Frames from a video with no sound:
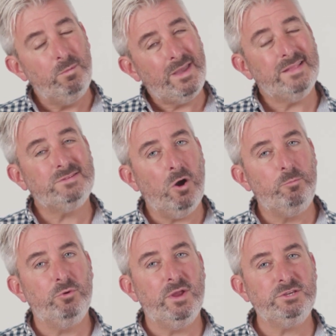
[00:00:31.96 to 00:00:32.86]
When we get to
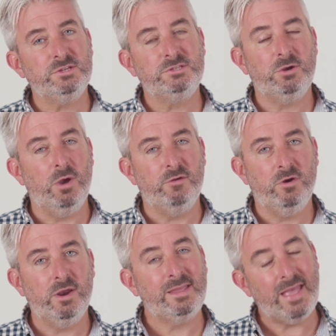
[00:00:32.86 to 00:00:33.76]
operations,
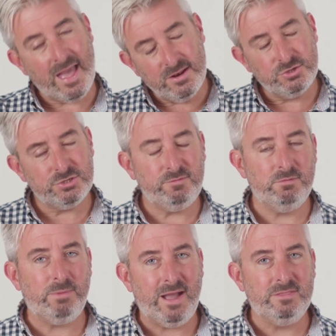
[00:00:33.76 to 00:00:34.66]
however, again
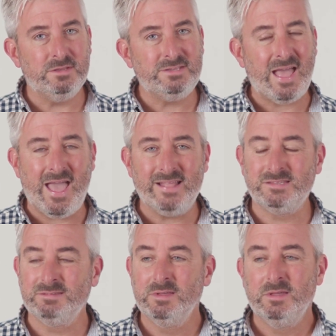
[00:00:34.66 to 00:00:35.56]
driven by the
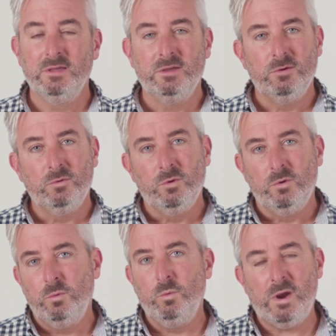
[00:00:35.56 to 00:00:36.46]
debt,
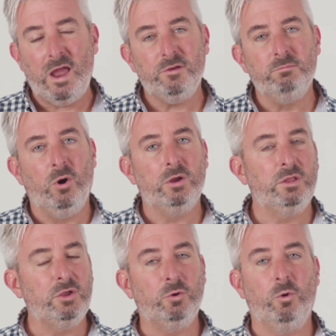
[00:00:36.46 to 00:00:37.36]
we're either
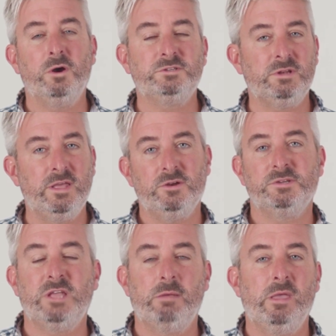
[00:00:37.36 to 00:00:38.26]
modeling quarterly or
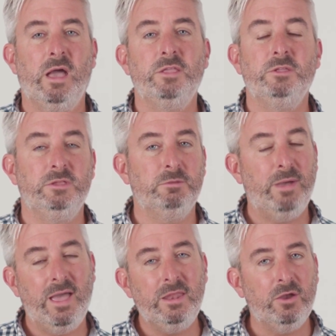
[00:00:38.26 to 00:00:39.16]
semi-annually,
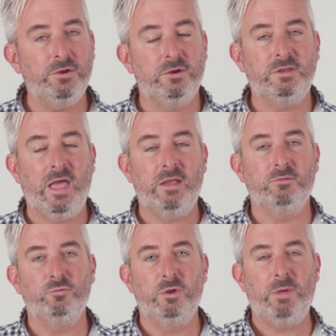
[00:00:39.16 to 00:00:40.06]
depending on our
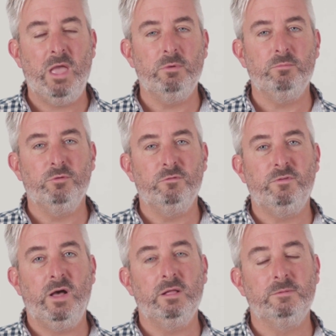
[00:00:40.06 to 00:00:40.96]
debt repayment
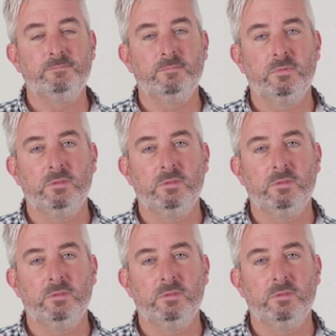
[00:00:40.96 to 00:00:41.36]
profile.